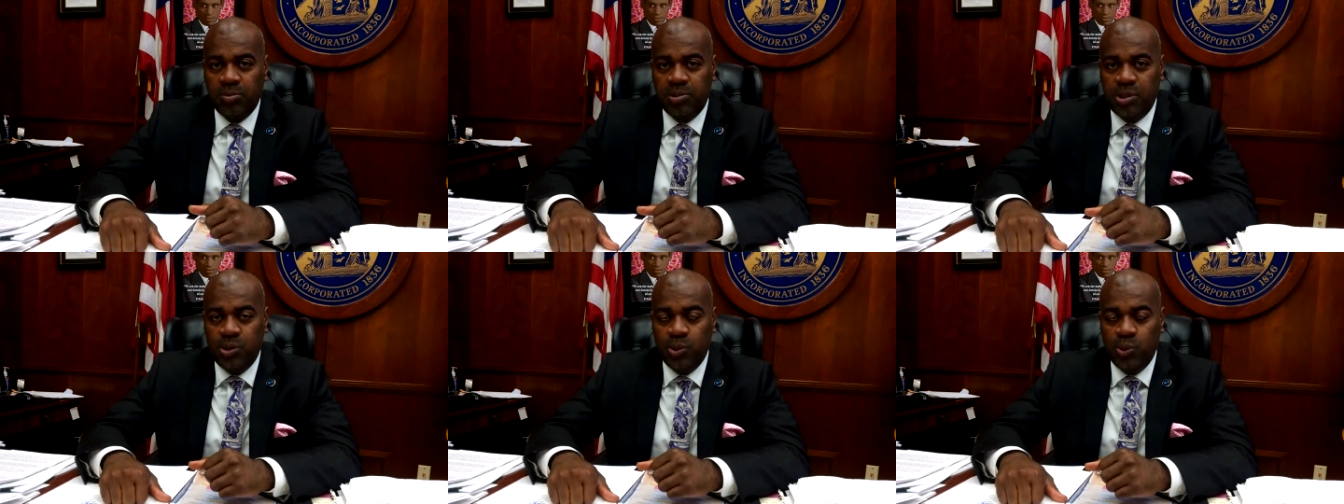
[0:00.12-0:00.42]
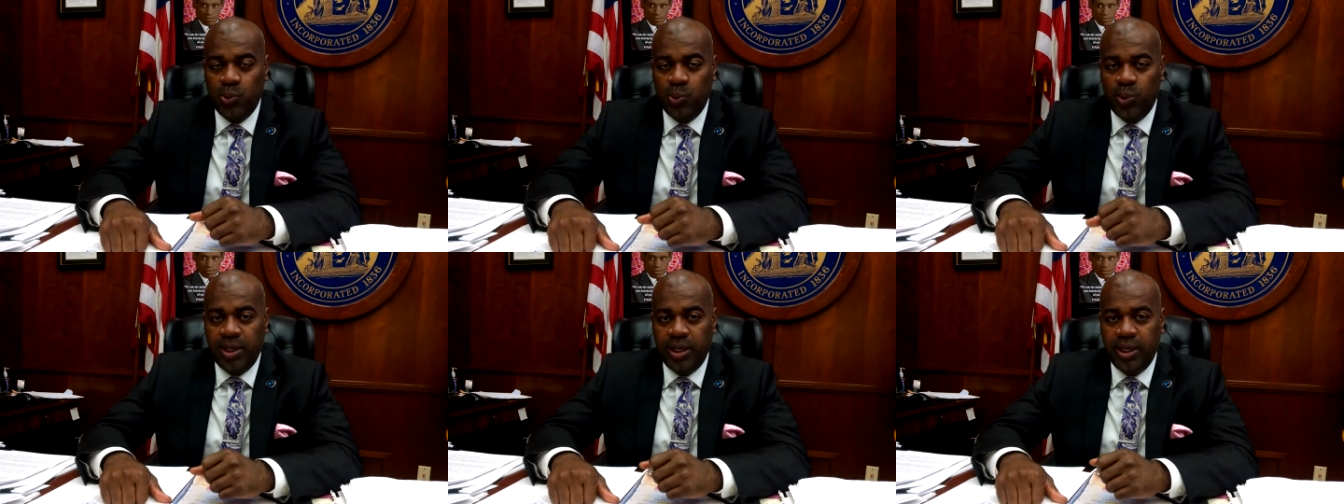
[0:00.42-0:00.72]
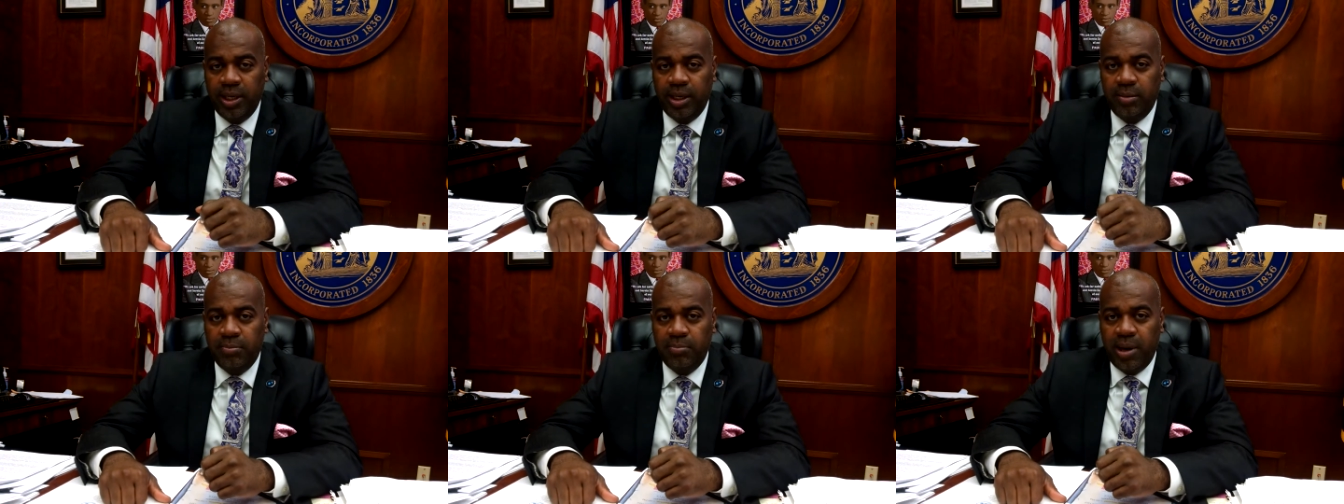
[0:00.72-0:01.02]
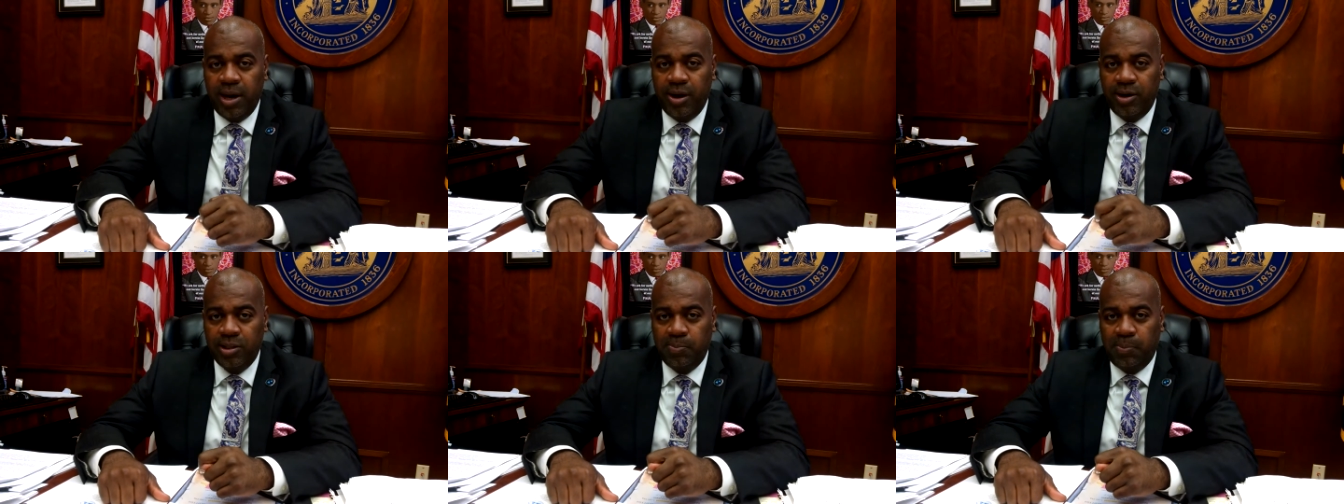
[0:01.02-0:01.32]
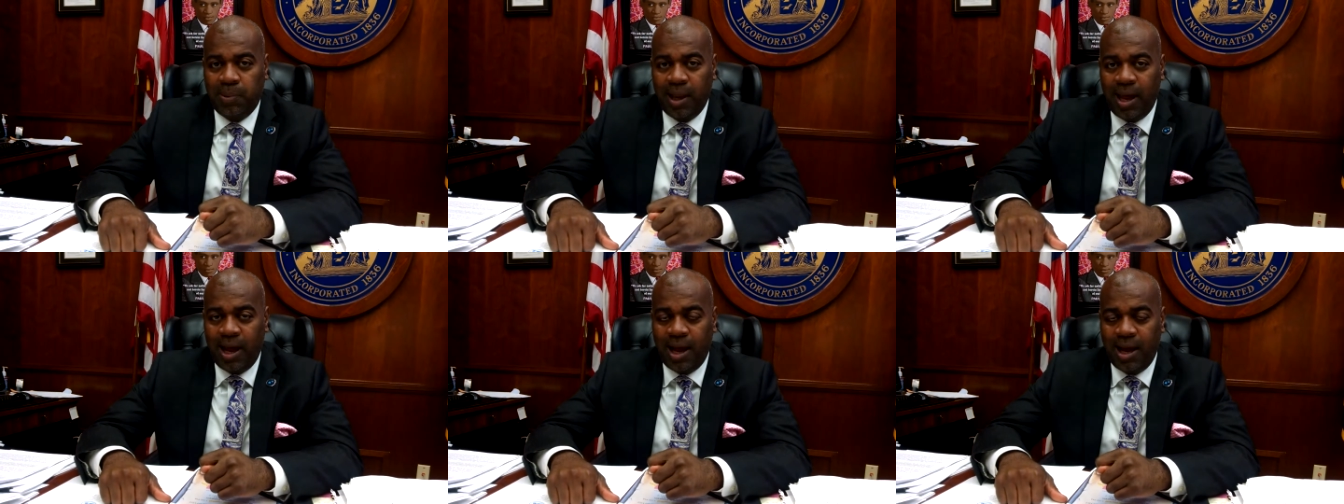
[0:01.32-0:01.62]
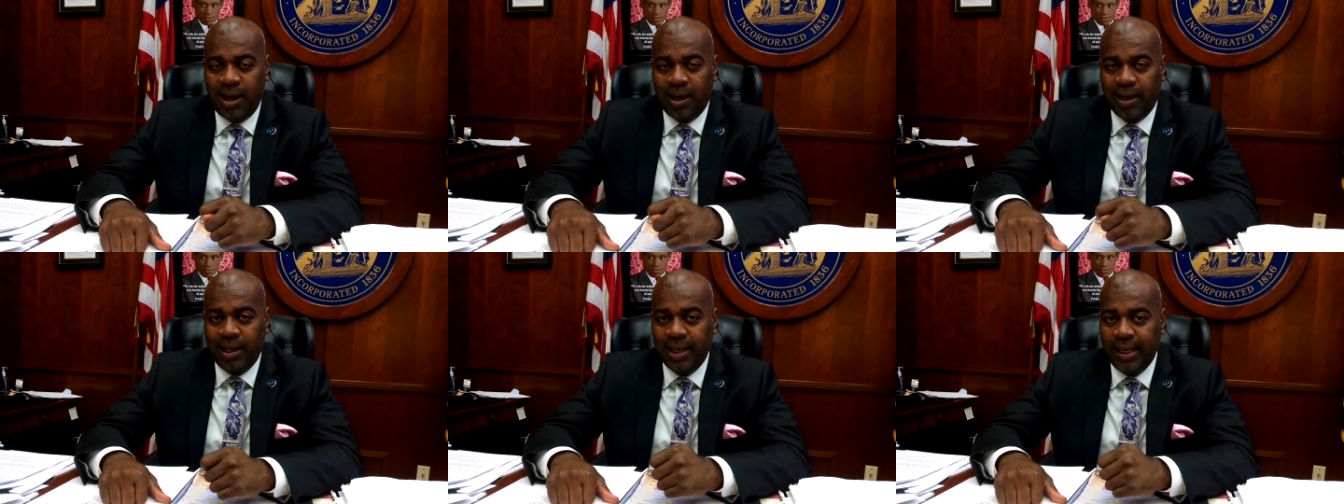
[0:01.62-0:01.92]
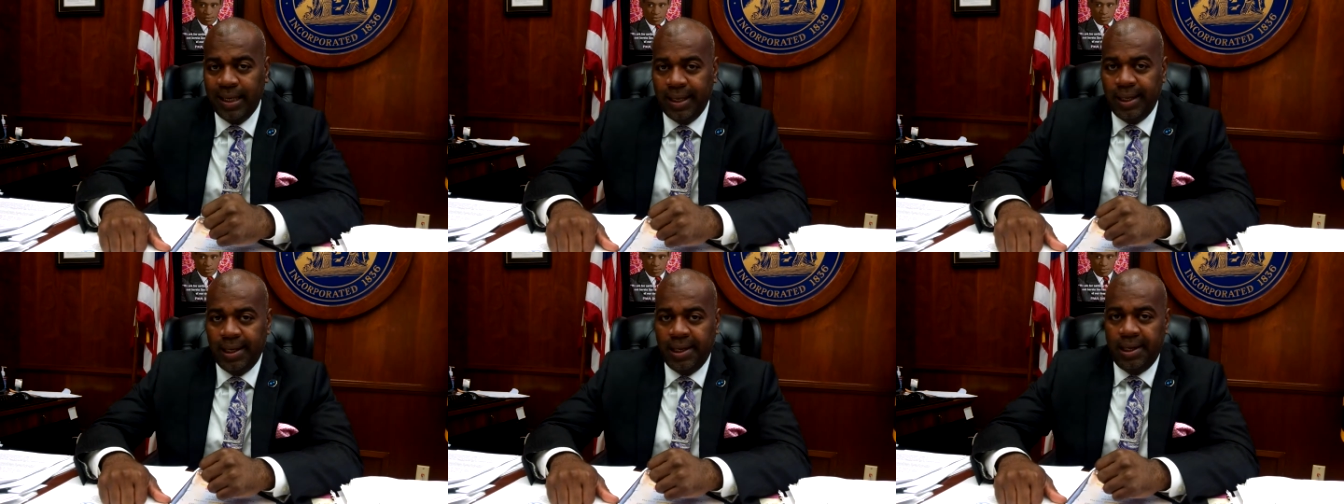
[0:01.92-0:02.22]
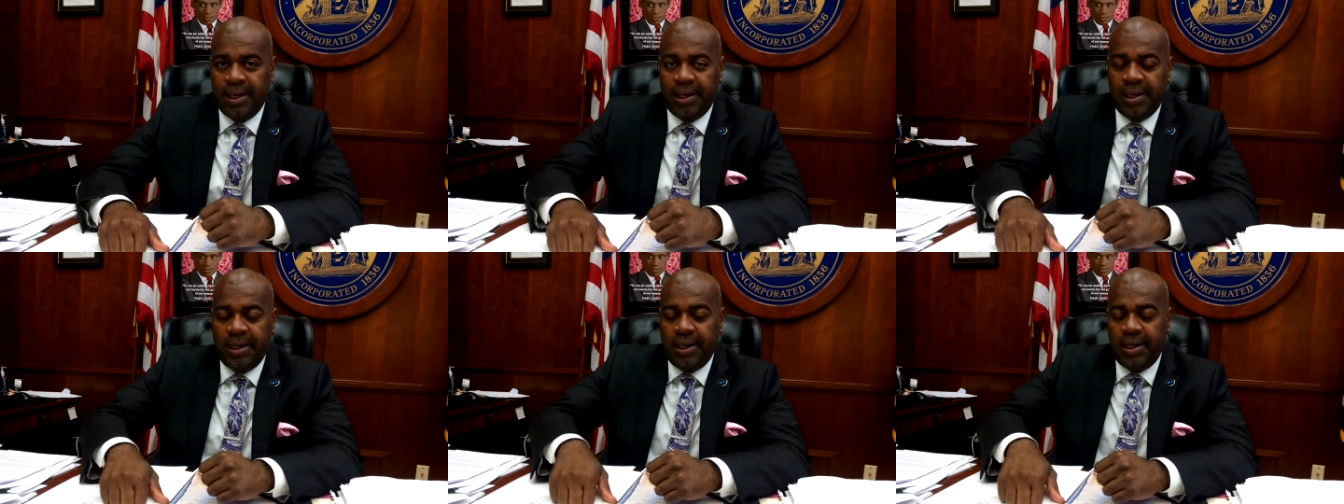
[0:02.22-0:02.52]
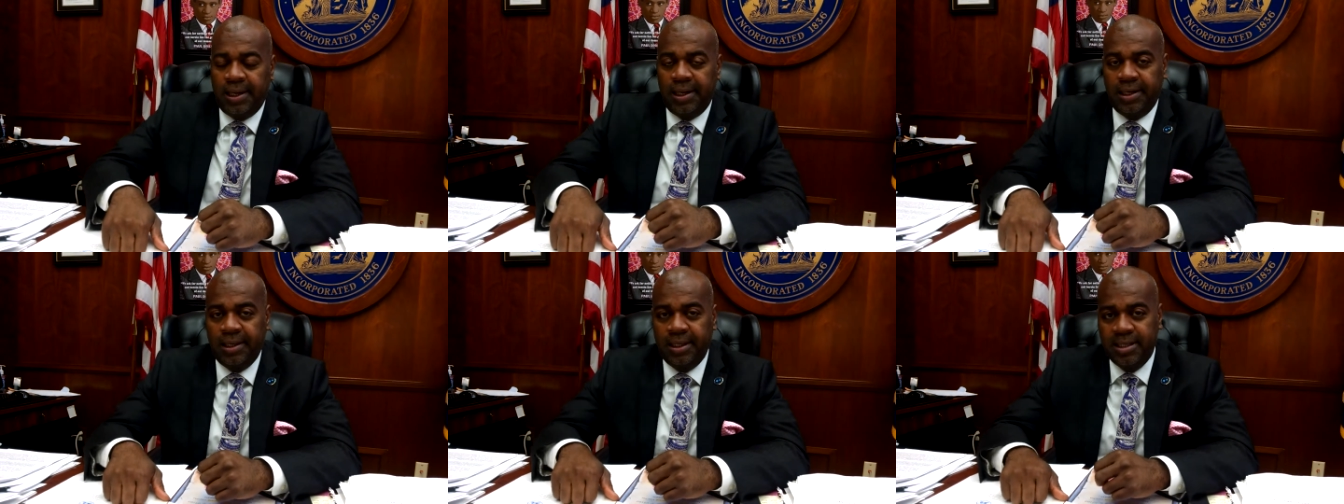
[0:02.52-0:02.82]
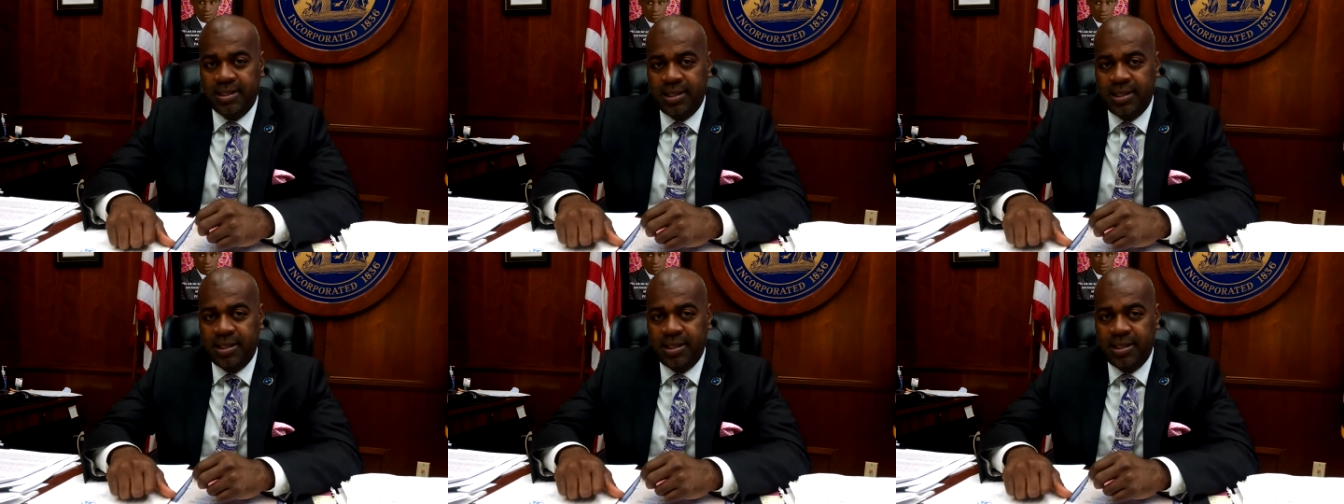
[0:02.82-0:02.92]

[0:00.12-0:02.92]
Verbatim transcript: to the mayor's blog. Uh,